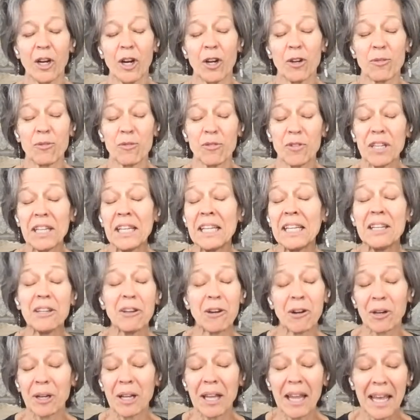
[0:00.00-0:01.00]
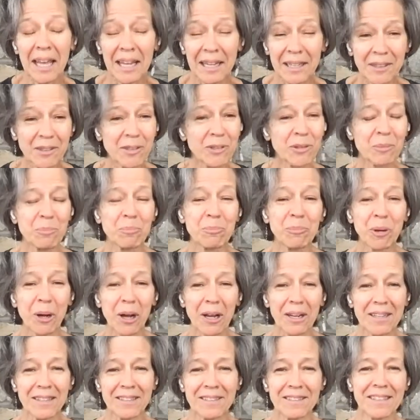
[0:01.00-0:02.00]
Our feet, our legs
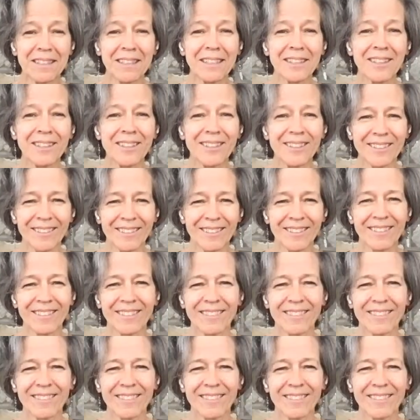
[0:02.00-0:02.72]
brought us here,